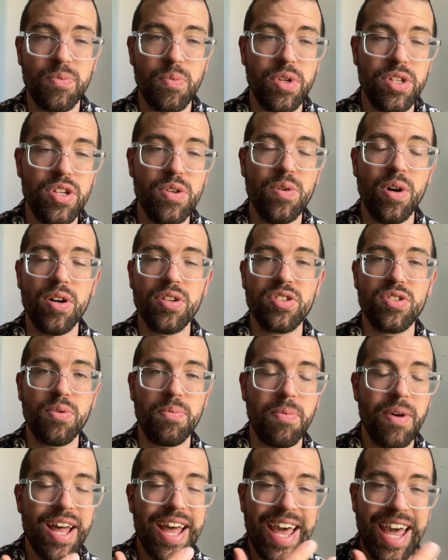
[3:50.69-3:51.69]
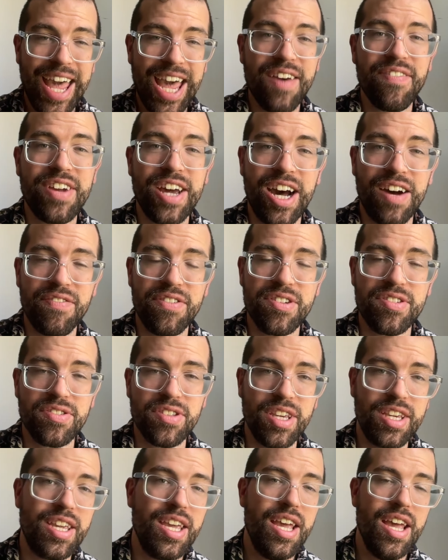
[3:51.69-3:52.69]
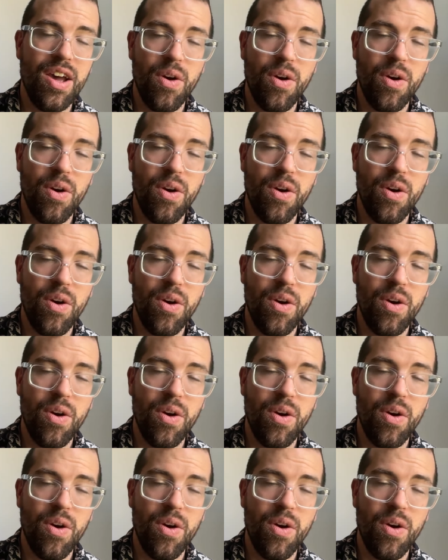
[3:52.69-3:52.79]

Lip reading: We do also have Conference League.